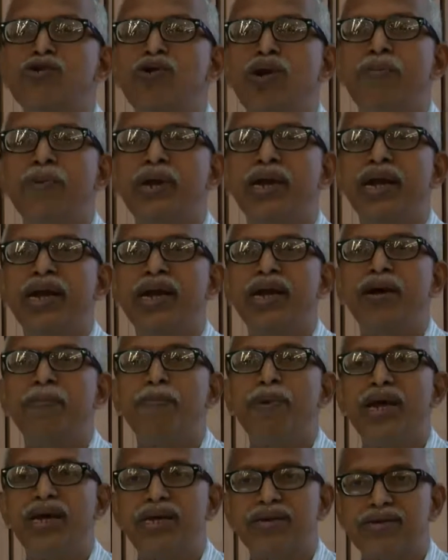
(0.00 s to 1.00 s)
will be taking
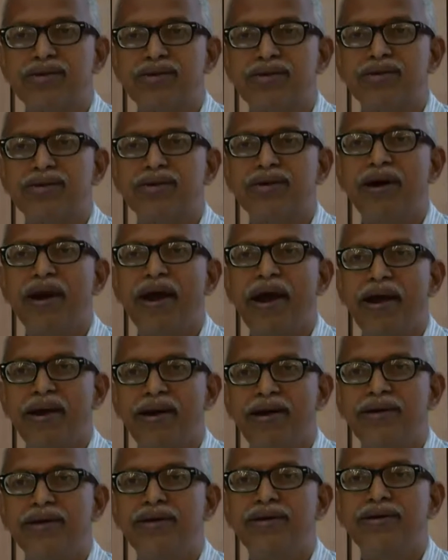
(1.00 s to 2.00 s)
place, right?
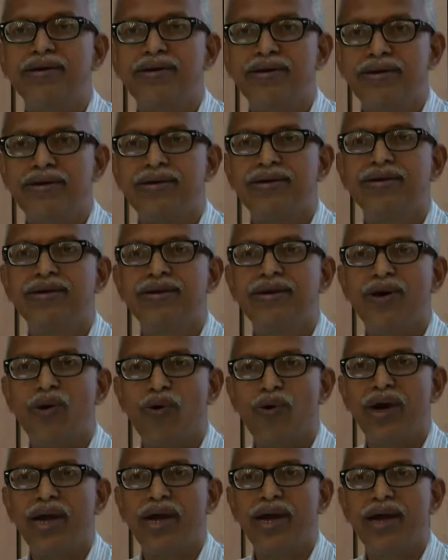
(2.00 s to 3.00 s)

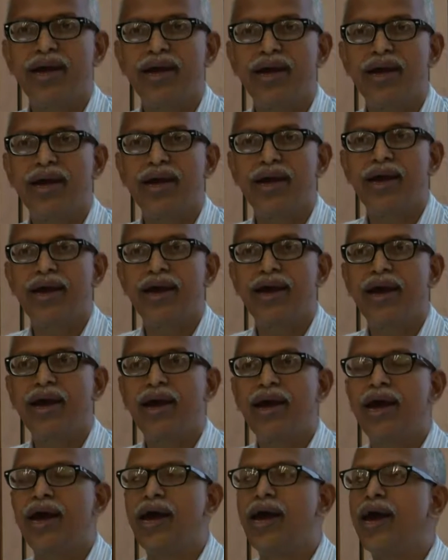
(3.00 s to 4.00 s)
Okay.
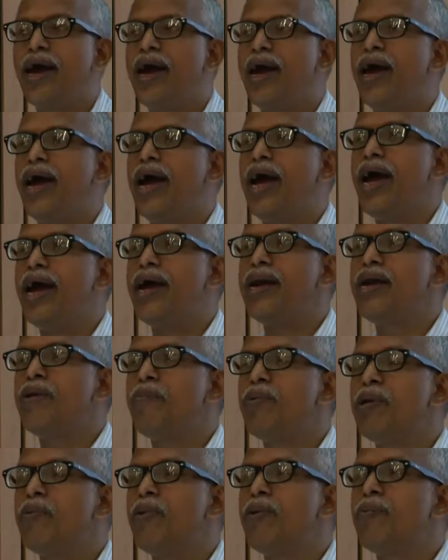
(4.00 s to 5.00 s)
And
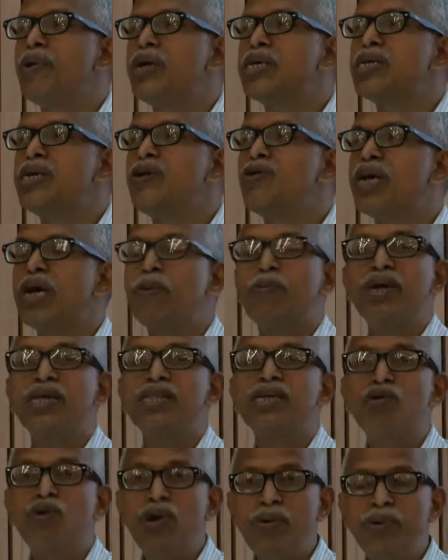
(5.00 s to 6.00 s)
if evaporation will take place,
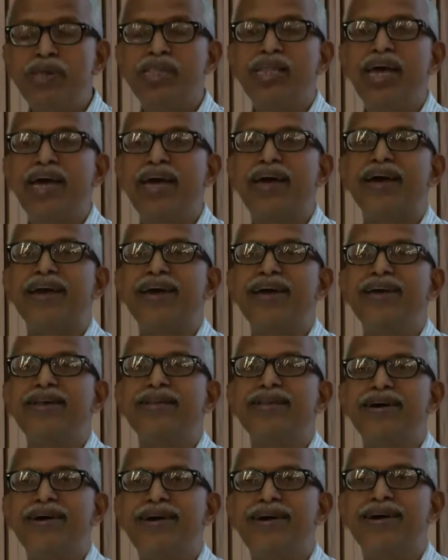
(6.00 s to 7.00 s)
it will be there in
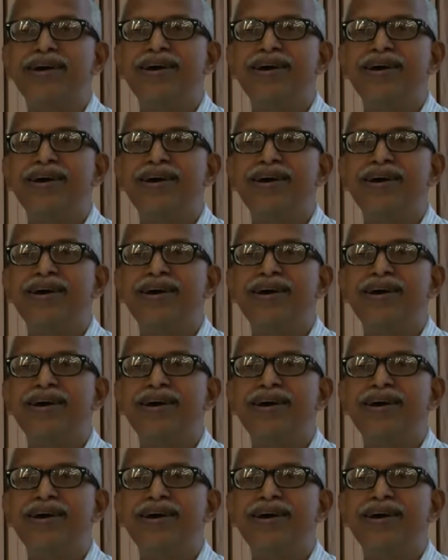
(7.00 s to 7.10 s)
the